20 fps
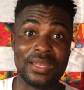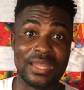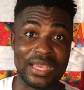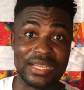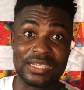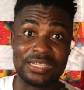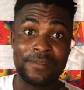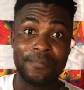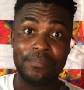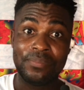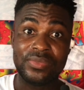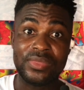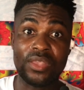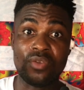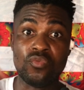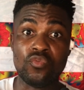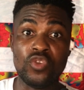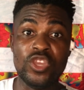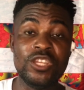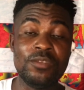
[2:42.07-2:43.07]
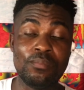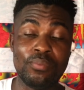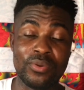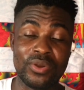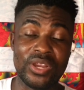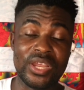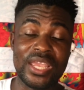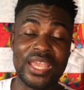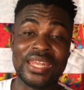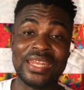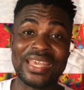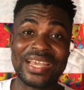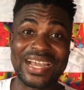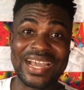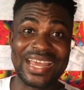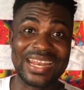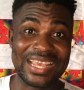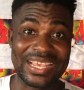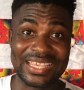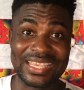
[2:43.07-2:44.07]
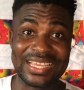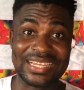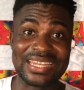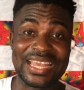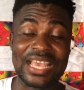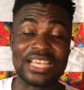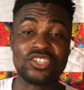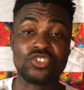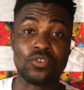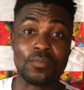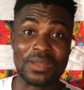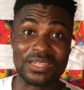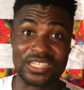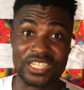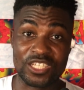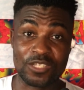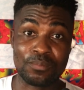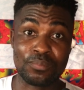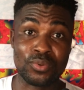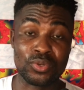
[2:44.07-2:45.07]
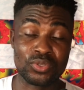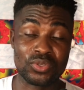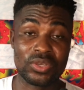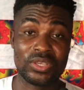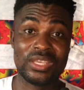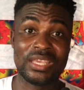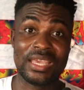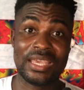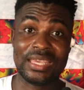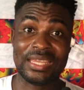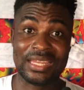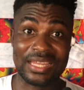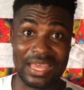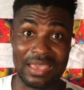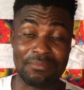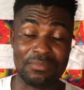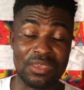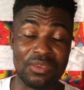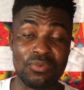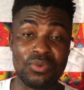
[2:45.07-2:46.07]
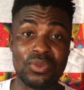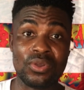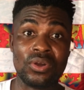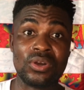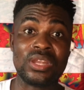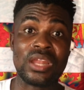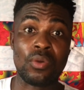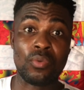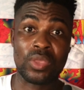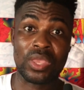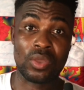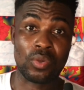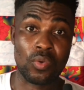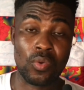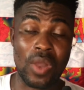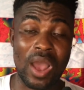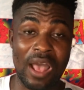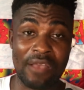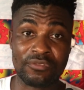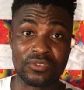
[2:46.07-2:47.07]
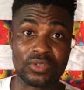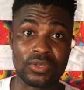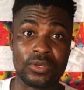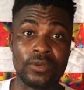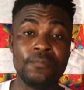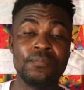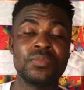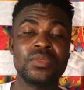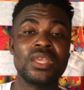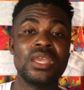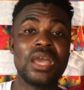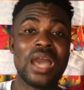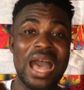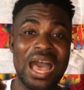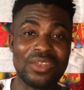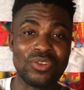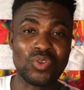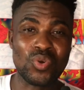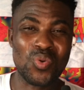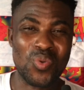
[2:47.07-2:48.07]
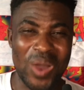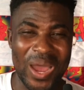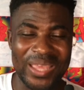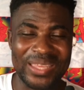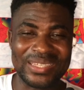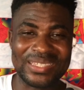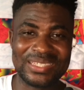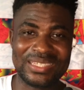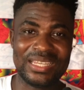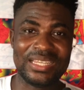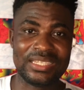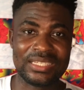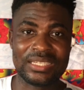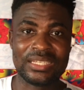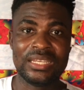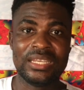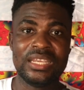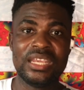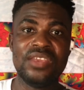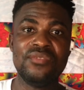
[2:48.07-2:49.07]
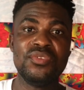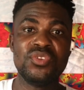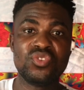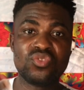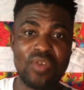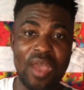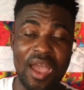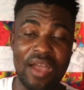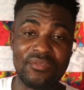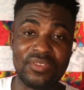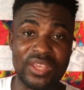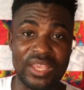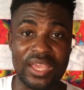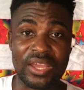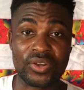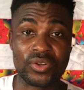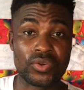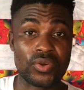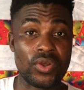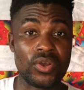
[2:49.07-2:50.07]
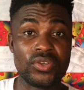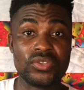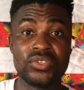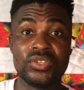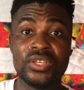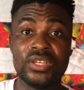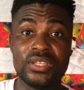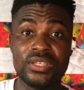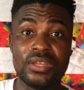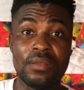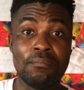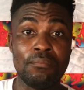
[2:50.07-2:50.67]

like the wheat bran and the canna cake that is to my disposal here in Liberia that we can go after. I know what it takes, even traveling across the